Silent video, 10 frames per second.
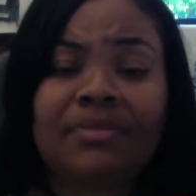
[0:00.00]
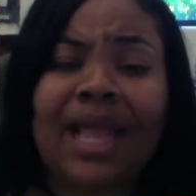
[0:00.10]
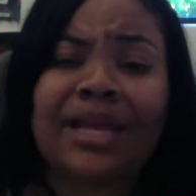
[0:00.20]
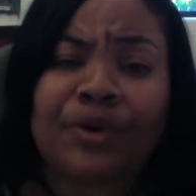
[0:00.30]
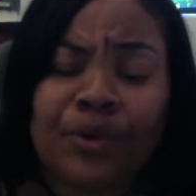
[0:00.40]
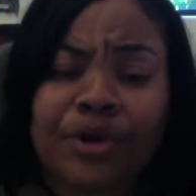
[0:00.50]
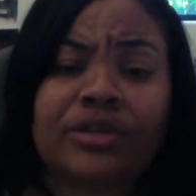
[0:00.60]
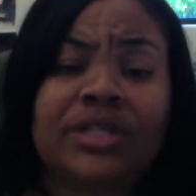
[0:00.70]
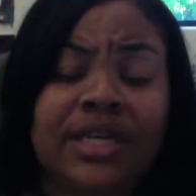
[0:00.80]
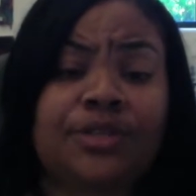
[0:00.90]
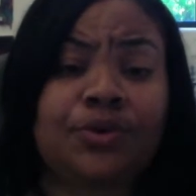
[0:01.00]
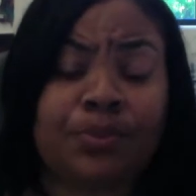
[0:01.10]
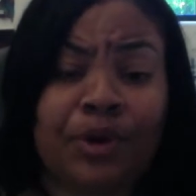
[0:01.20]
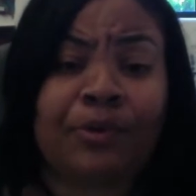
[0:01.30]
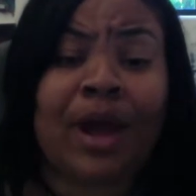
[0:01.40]
in order to get to a
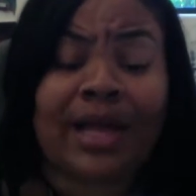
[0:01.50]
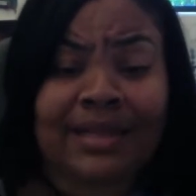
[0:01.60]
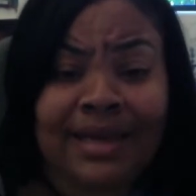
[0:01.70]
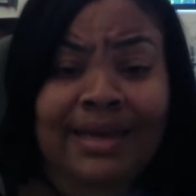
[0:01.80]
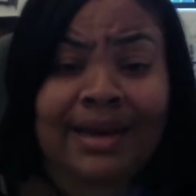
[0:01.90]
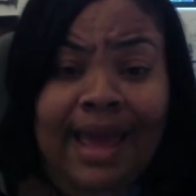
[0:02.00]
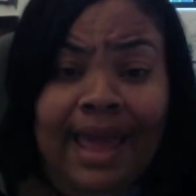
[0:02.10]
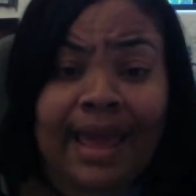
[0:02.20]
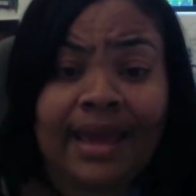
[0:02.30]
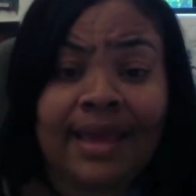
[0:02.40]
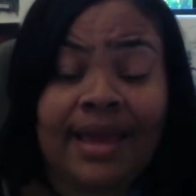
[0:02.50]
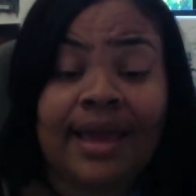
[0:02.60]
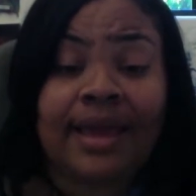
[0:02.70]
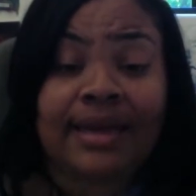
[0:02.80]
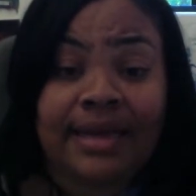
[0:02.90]
point where I could get an A
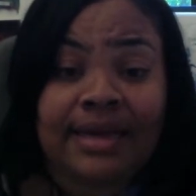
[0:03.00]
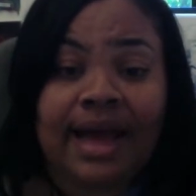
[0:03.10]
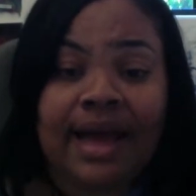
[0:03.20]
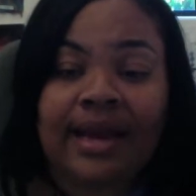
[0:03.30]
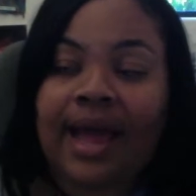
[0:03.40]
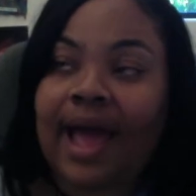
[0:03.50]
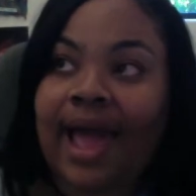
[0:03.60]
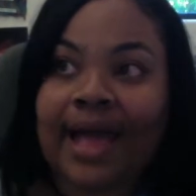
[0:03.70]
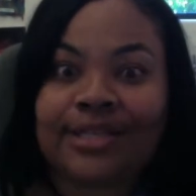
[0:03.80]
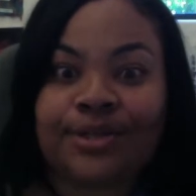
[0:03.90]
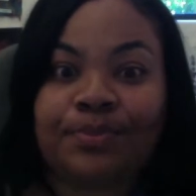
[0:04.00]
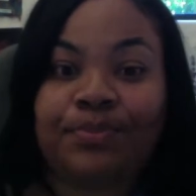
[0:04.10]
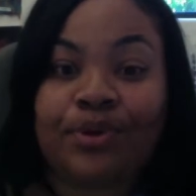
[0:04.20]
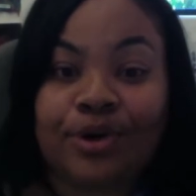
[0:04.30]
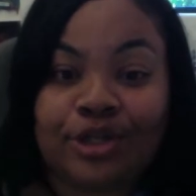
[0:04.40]
in econ, I had to
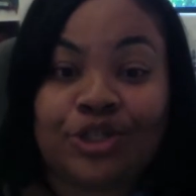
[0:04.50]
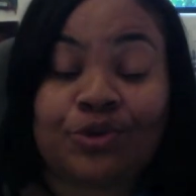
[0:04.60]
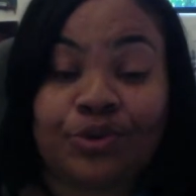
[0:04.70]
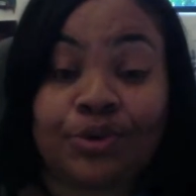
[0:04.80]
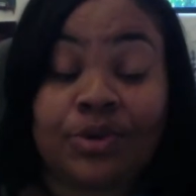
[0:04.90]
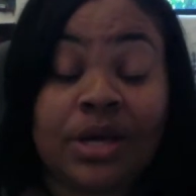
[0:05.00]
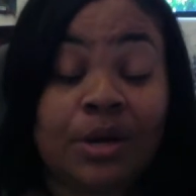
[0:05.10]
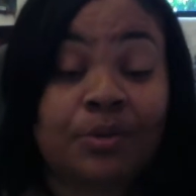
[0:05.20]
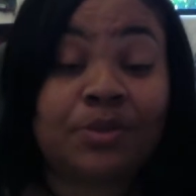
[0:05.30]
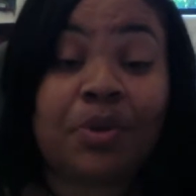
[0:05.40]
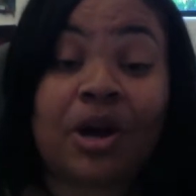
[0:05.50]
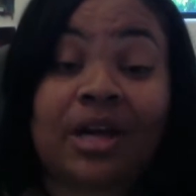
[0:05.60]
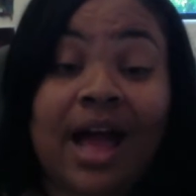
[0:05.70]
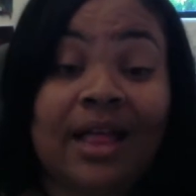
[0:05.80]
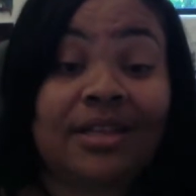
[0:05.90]
push through. It was part
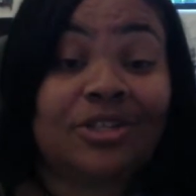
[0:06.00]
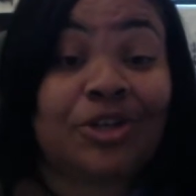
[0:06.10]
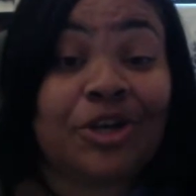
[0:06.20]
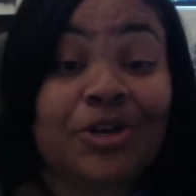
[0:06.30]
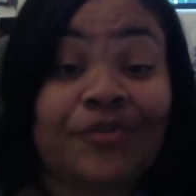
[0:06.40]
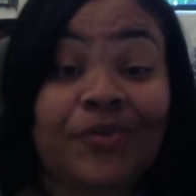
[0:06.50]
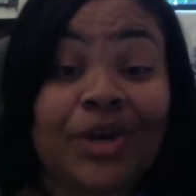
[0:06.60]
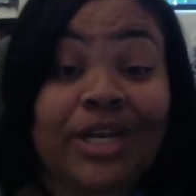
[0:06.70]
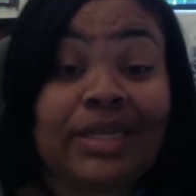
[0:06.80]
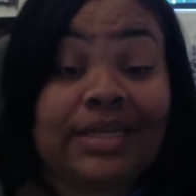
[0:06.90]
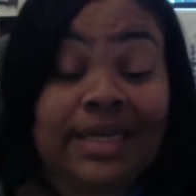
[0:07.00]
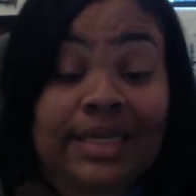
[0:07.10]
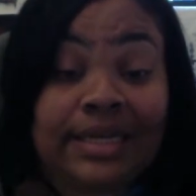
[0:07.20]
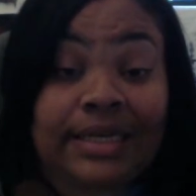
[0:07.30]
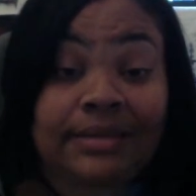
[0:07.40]
of college, couldn't avoid it,
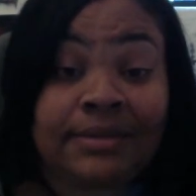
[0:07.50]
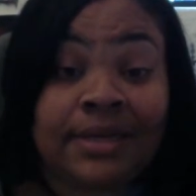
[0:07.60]
needed it.